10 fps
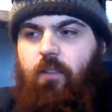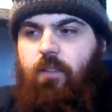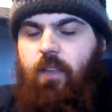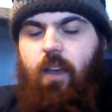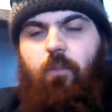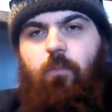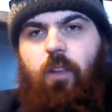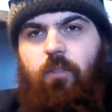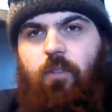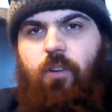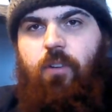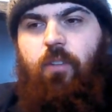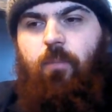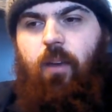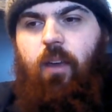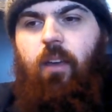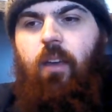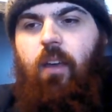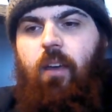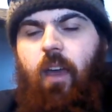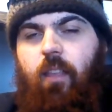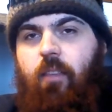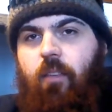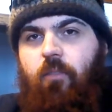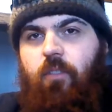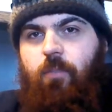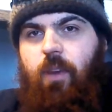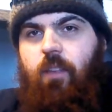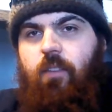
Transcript: is that when you turn the bike at slow speed,